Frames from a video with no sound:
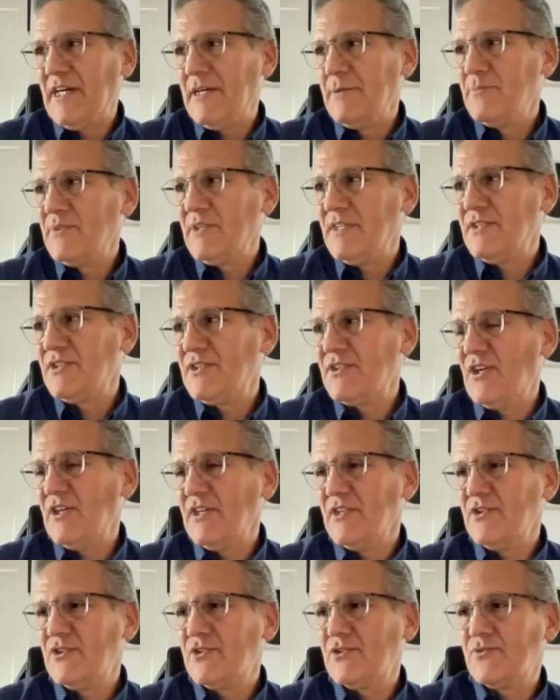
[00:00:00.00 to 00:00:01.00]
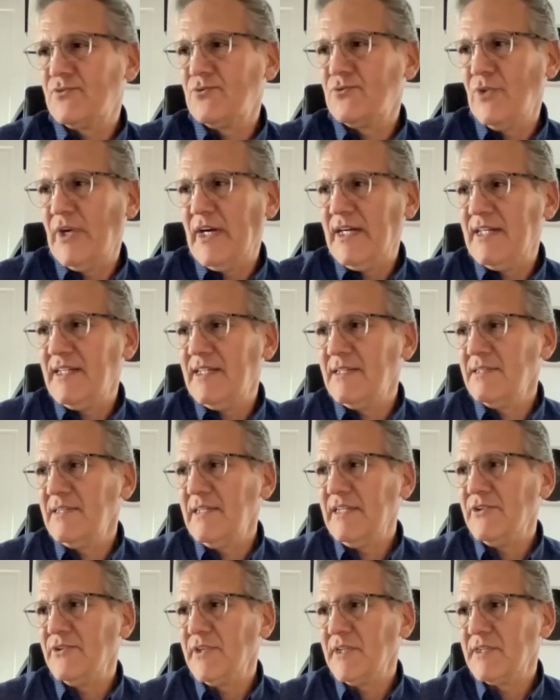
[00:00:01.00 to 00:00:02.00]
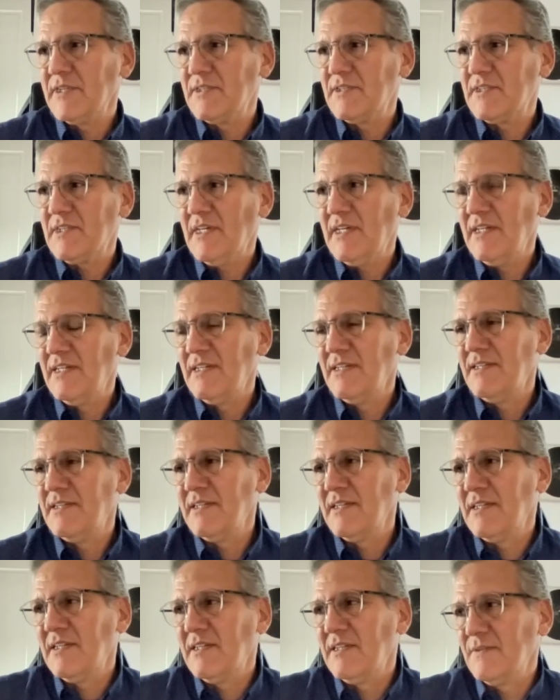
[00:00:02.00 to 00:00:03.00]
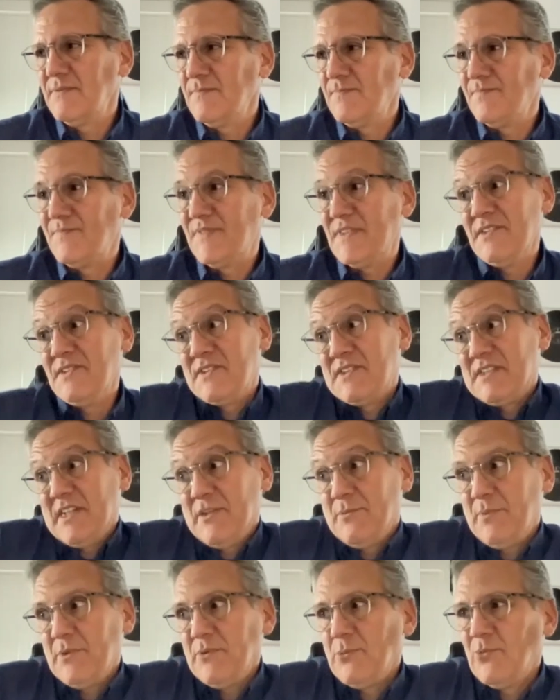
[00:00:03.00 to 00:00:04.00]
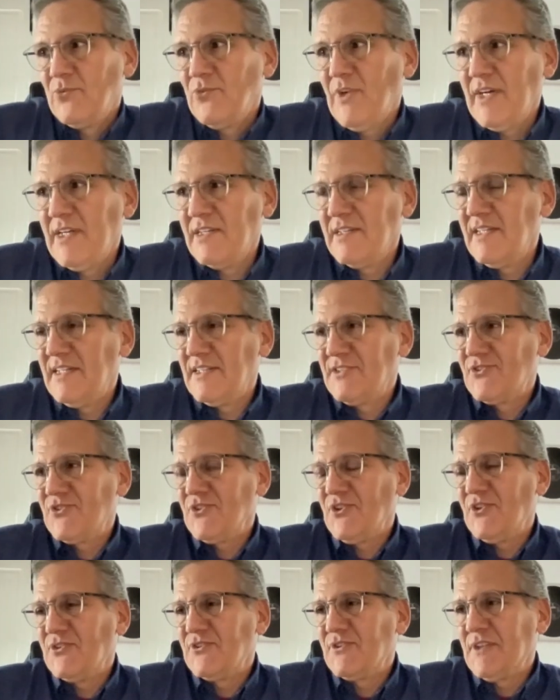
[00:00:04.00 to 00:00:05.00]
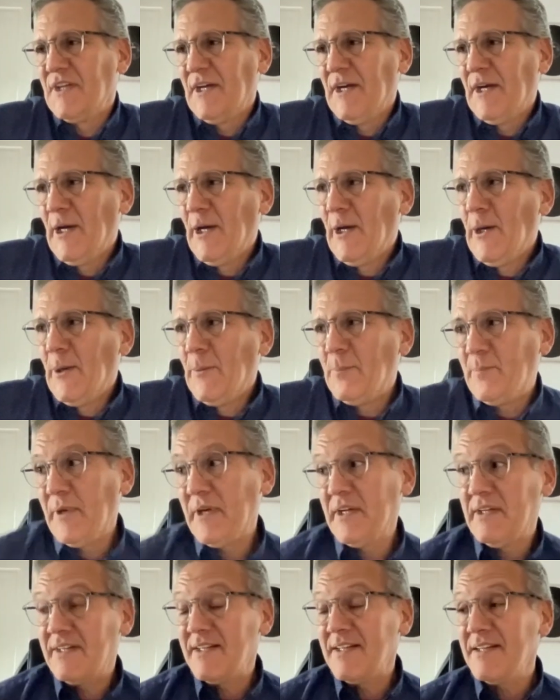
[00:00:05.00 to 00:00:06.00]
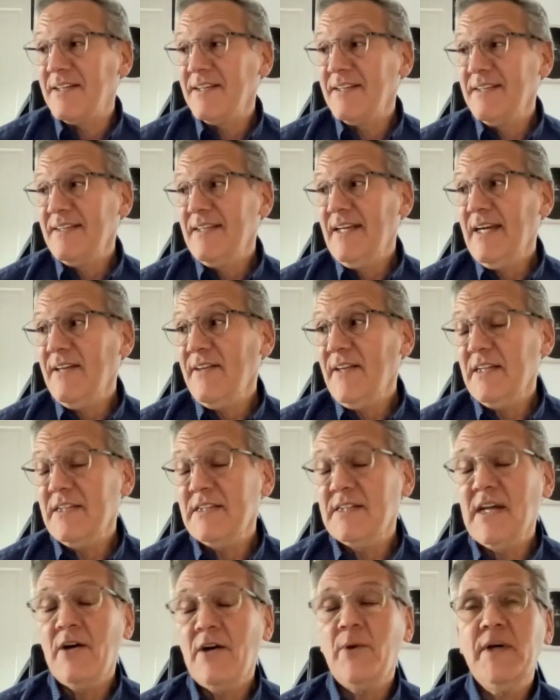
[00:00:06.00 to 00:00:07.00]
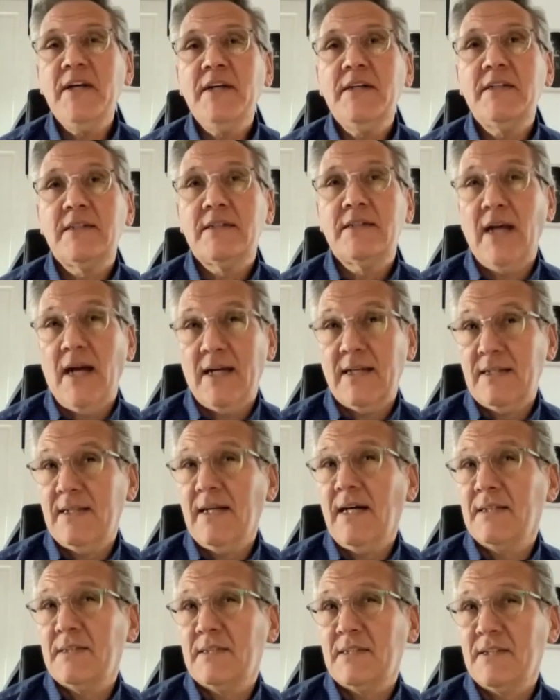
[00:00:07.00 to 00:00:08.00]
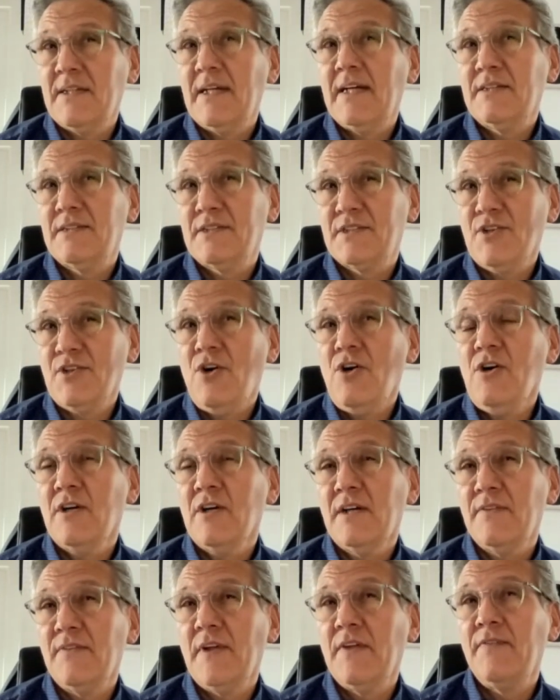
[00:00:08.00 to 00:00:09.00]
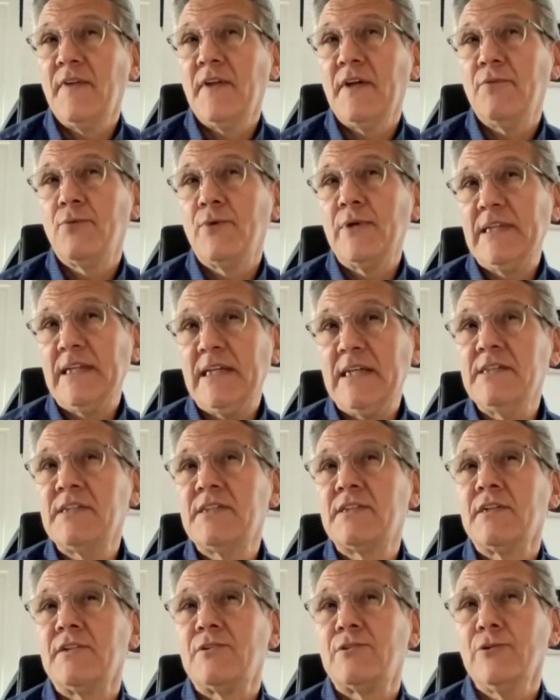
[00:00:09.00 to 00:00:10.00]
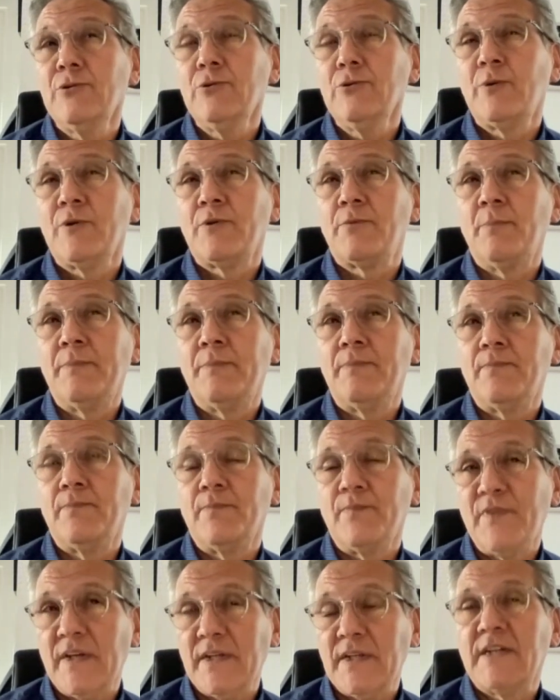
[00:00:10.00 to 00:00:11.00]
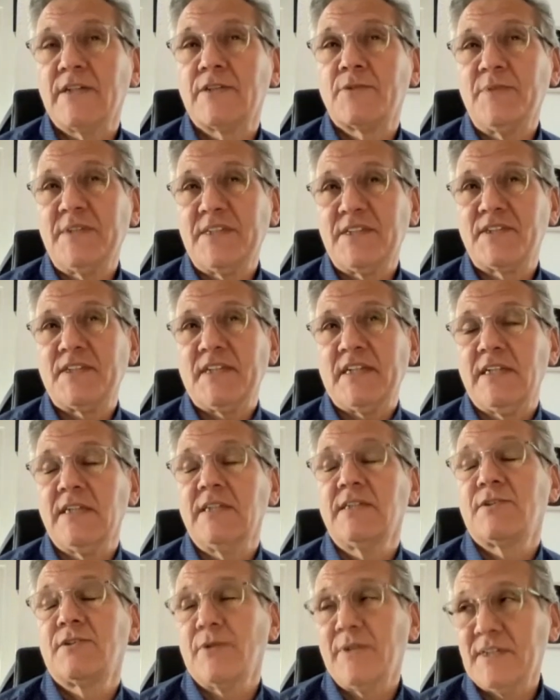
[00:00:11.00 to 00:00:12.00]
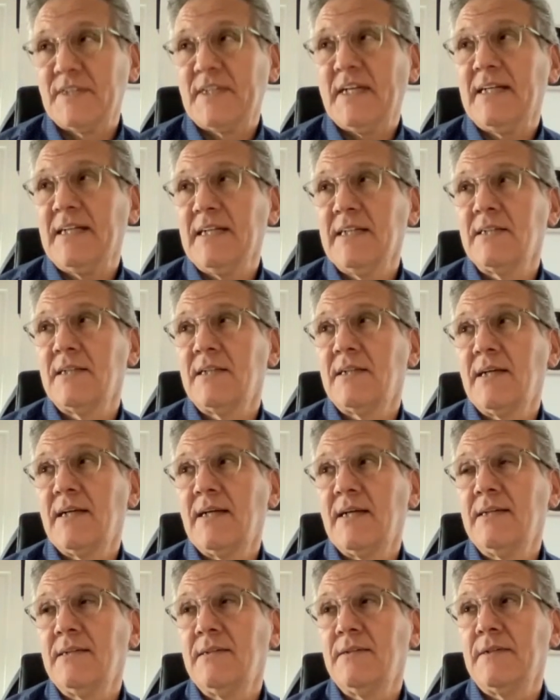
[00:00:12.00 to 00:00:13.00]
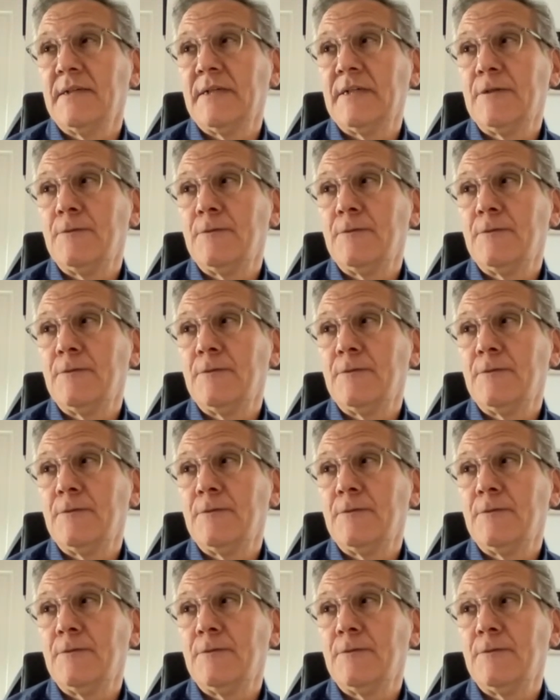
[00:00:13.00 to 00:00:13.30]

times I started writing lyrics. And since then, I've been writing a lot of songs. But yeah, that's how I got to that song. And then they released it too. They asked me to sing it, so I sang it, and